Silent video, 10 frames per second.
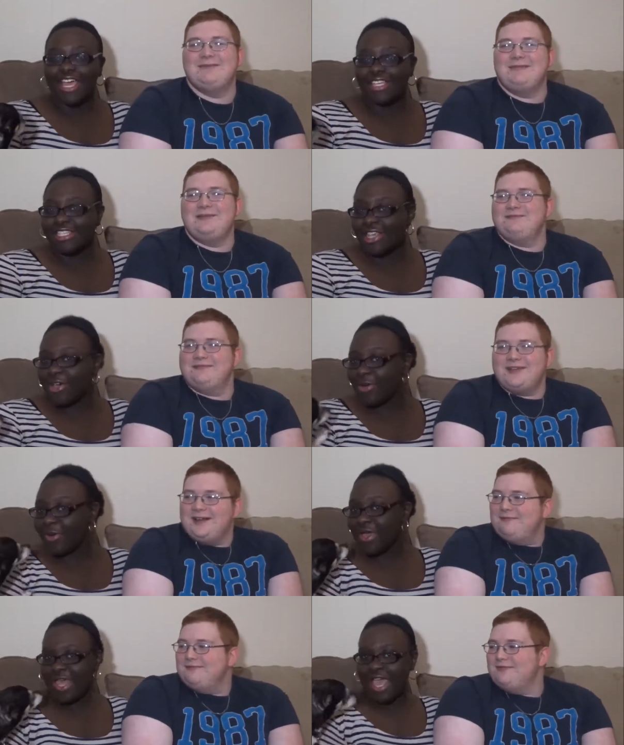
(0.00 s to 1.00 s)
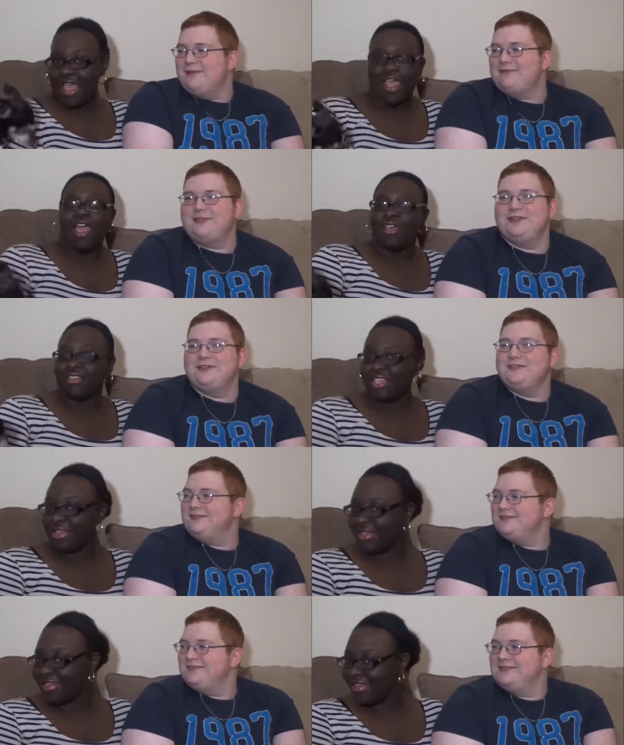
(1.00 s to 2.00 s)
Speaker 1: guys. I'm, so I'm, I'm,
Speaker 2: I'm, for real.
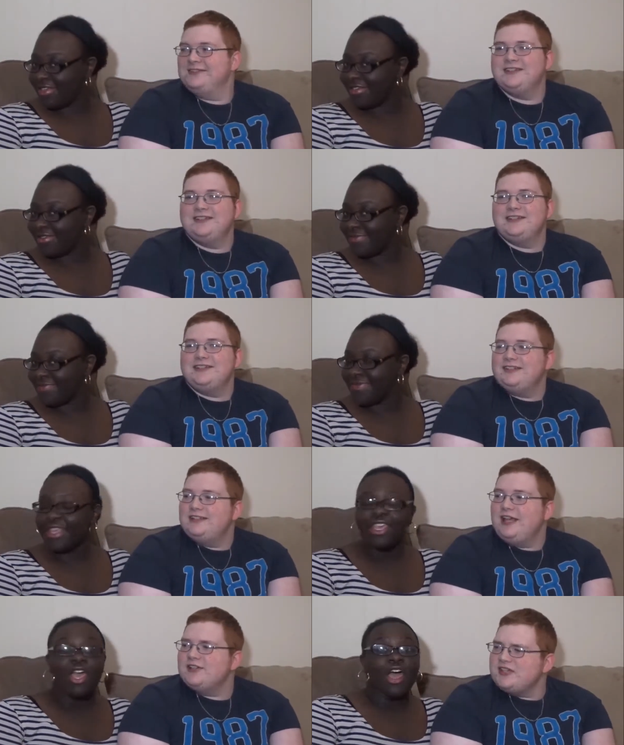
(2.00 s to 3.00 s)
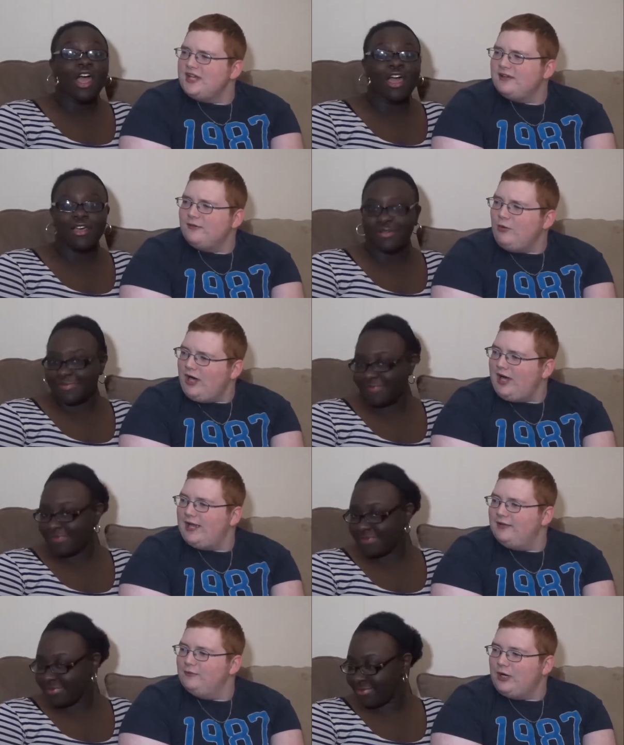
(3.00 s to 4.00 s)
Izzy,
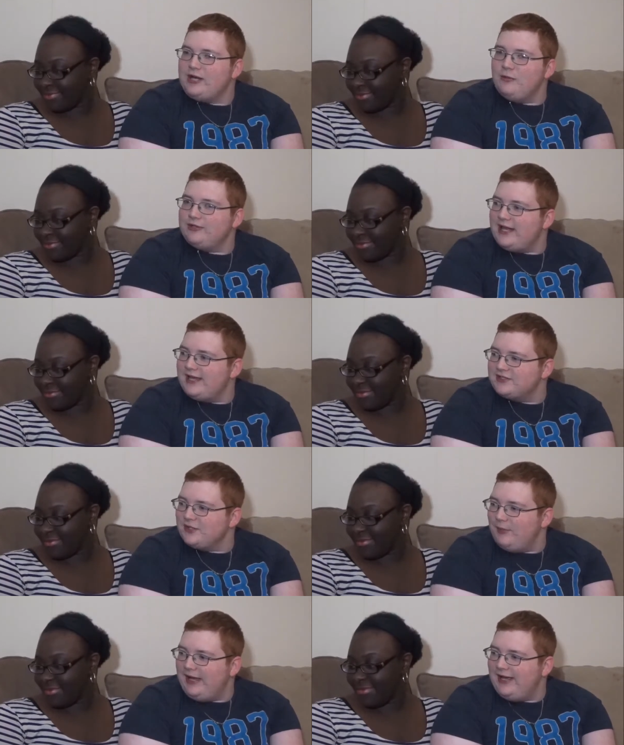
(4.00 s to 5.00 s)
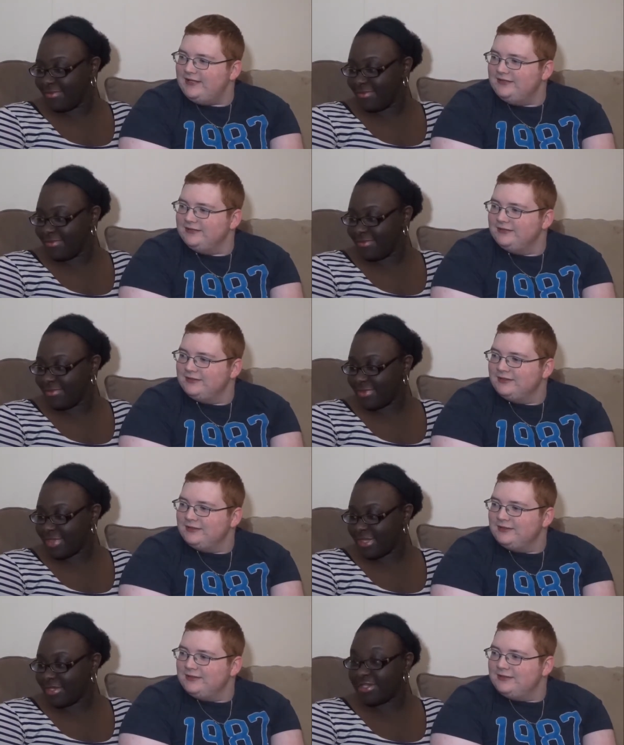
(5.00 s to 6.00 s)
why? Why do you want the egg so bad?
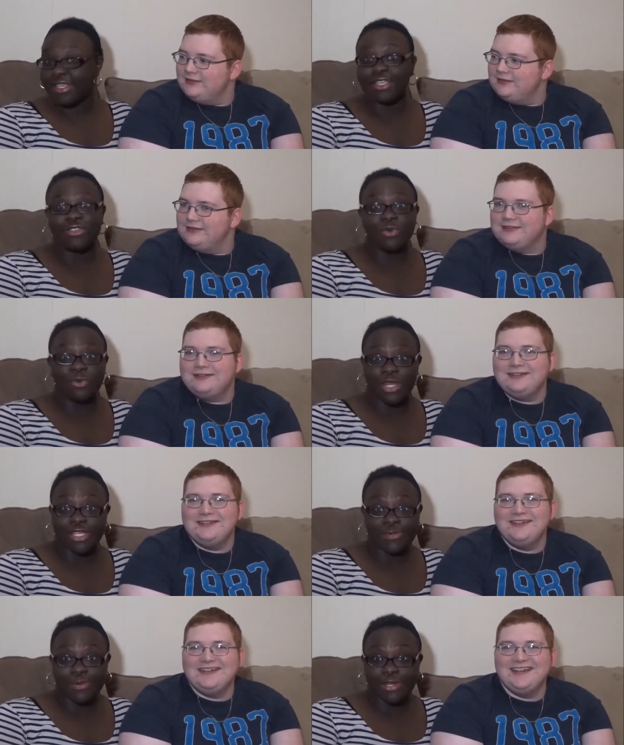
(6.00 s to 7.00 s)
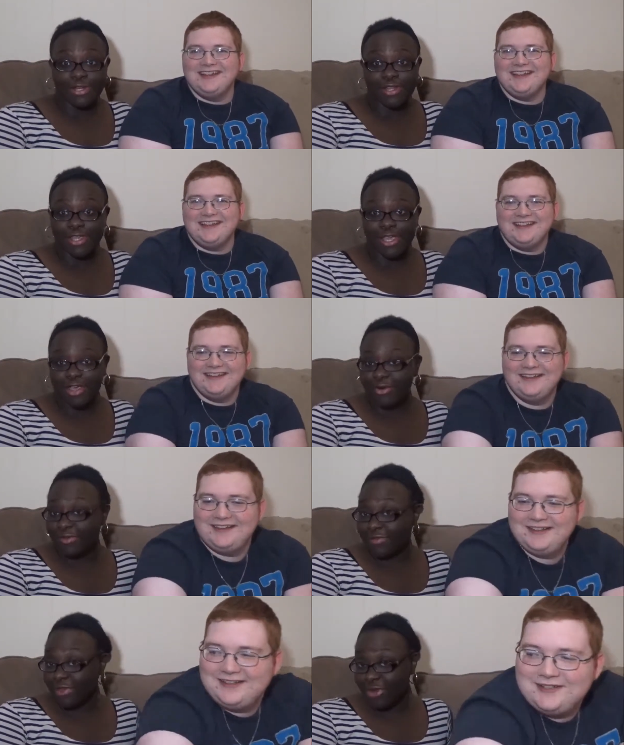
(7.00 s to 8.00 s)
Speaker 1: She's like so desperate. Like I don't
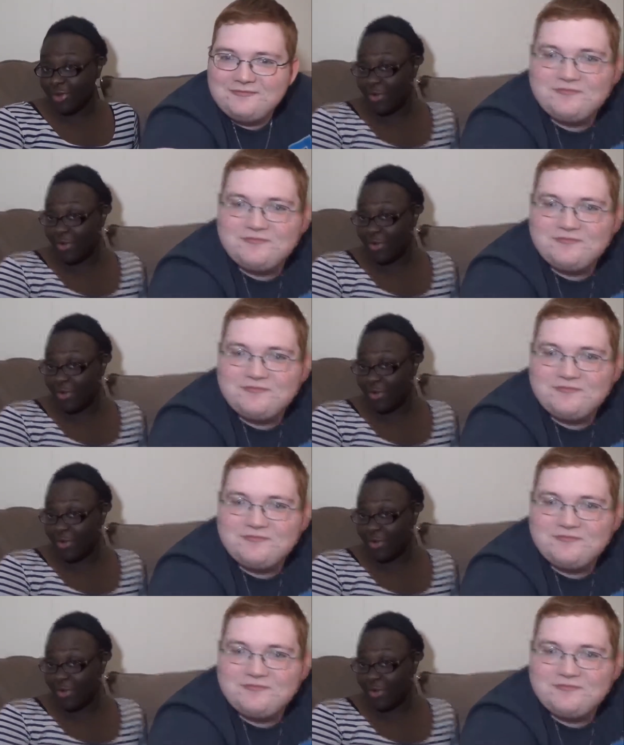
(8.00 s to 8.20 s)
even know.